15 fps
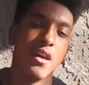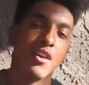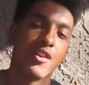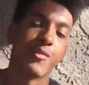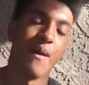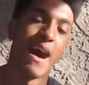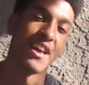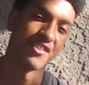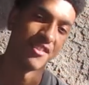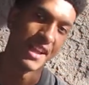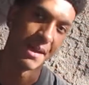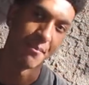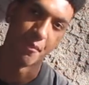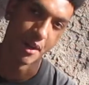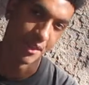Smash the
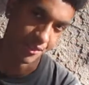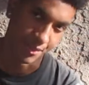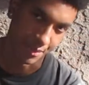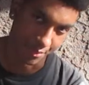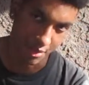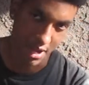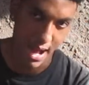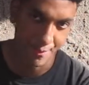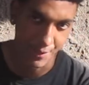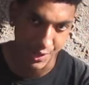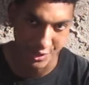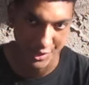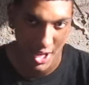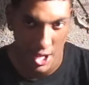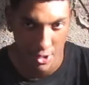like button, subscribe to
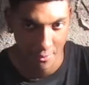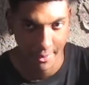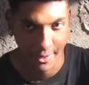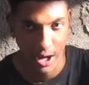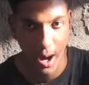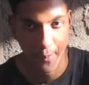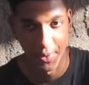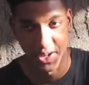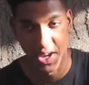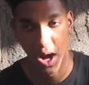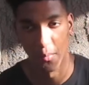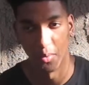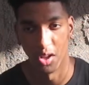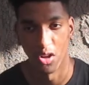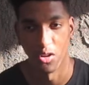the channel, and comment
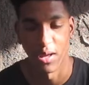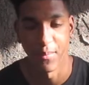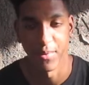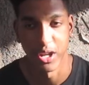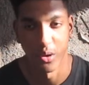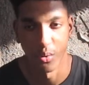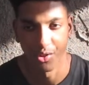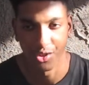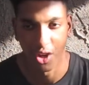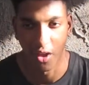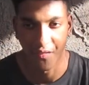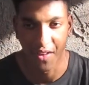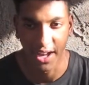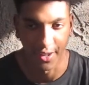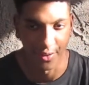down below. Let me know what y'all
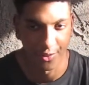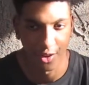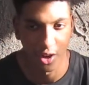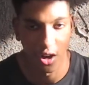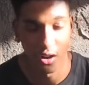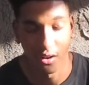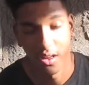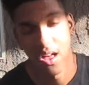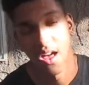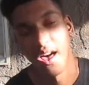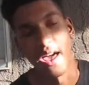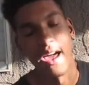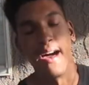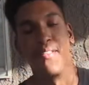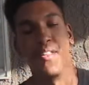think of the song
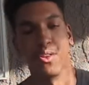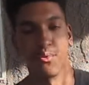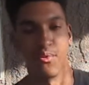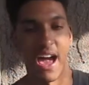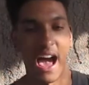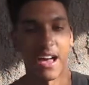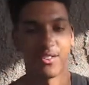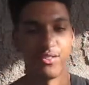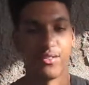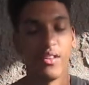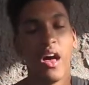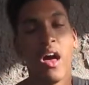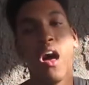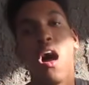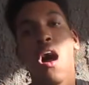and this reaction
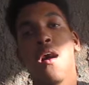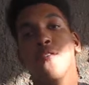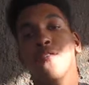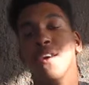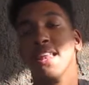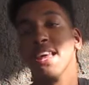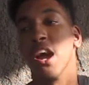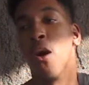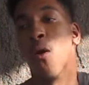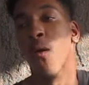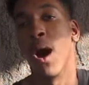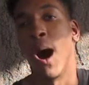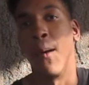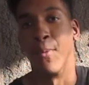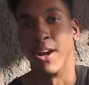video.
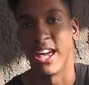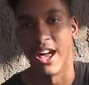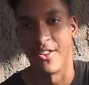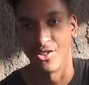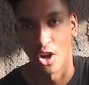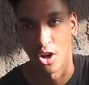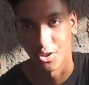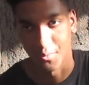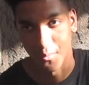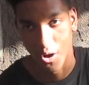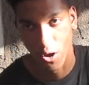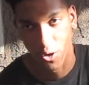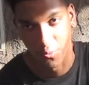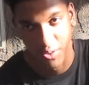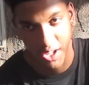I'm going to catch y'all on
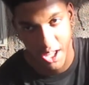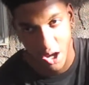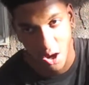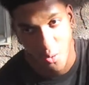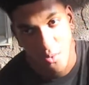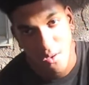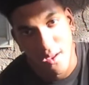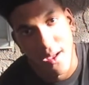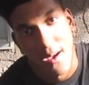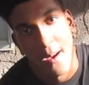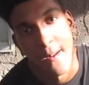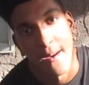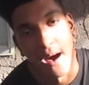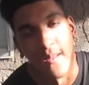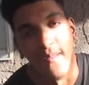tomorrow's video.
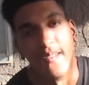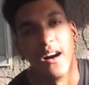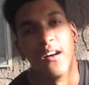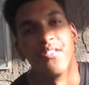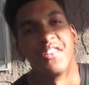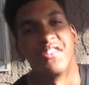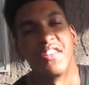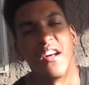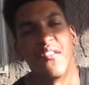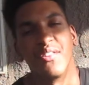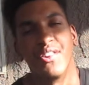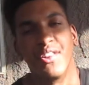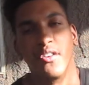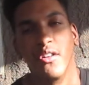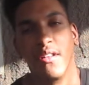I love each and every
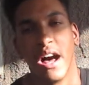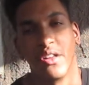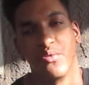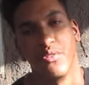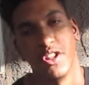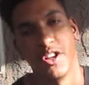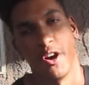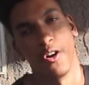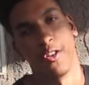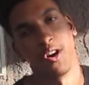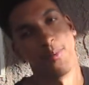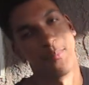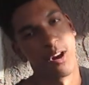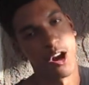single last one of y'all down my